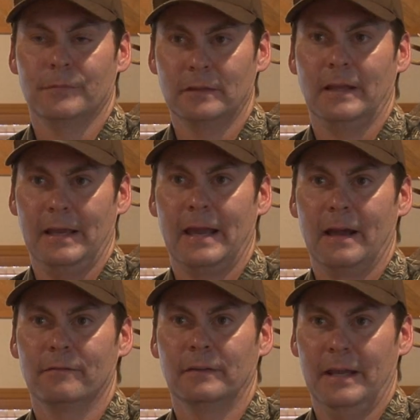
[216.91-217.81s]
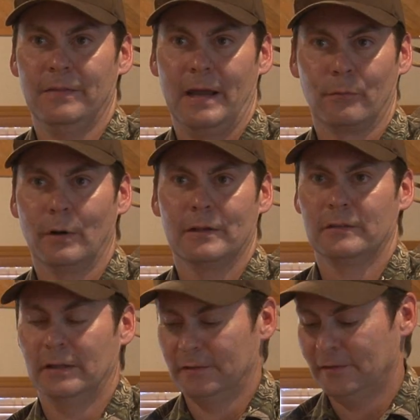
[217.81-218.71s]
that they have and that
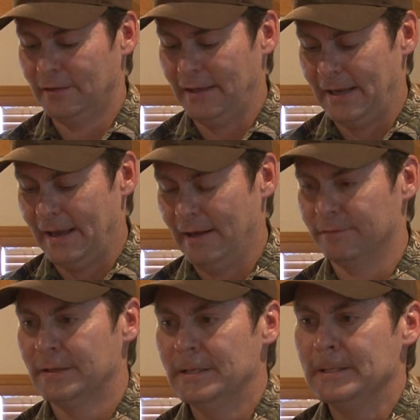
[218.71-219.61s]
resonance that they have.